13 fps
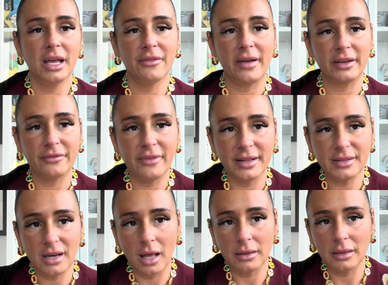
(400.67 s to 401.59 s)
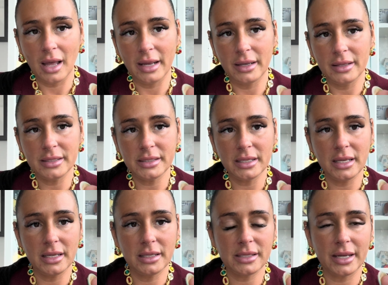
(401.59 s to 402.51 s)
if I can find it online. This
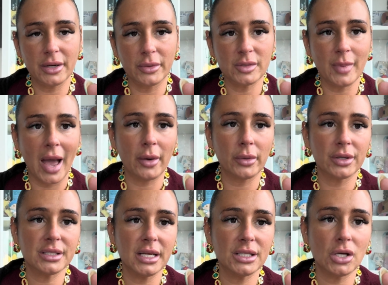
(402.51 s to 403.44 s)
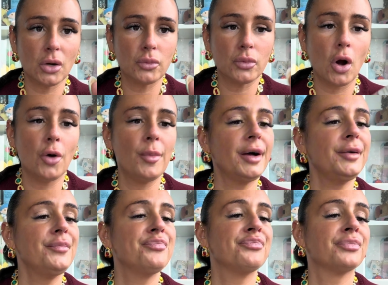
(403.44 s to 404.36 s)
is, I know it's backwards. It's
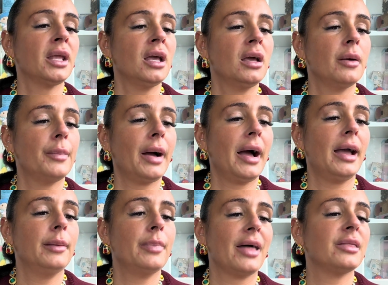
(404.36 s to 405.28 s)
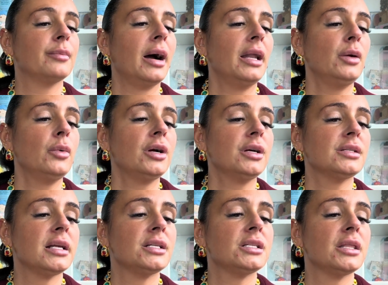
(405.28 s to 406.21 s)
Aroma by Bath and Body Works.
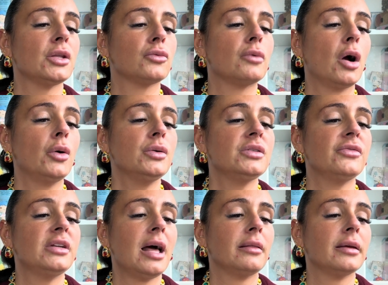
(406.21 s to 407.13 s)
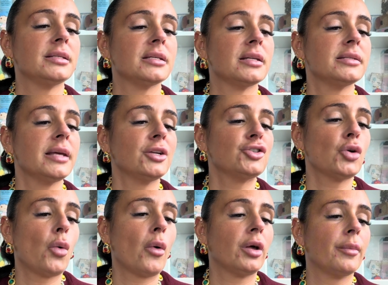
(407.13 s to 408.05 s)
It's in the Rose Vanilla. It's an essential
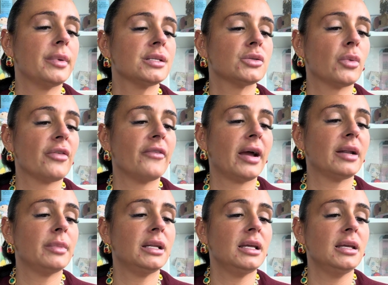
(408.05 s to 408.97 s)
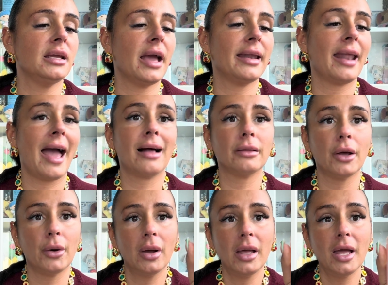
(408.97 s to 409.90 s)
oil mist with vitamin E and
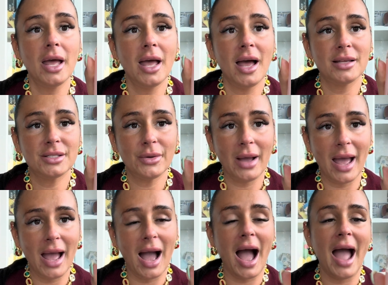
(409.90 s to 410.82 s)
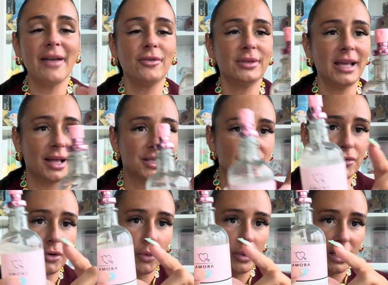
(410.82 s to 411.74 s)
aloe. So I've only had this
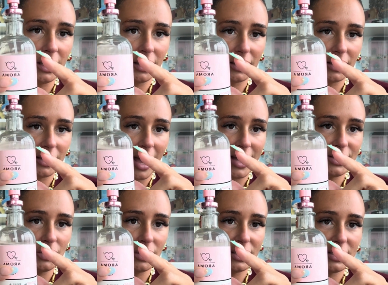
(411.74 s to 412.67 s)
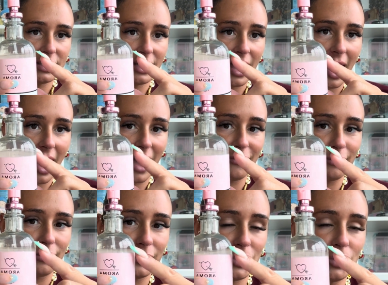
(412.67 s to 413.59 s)
for a week. As you can see, I've
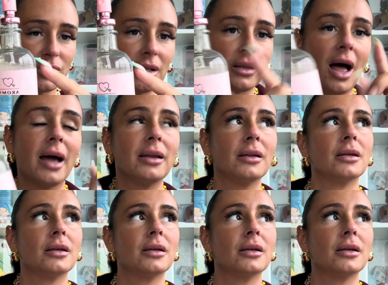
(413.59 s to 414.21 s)
used a lot.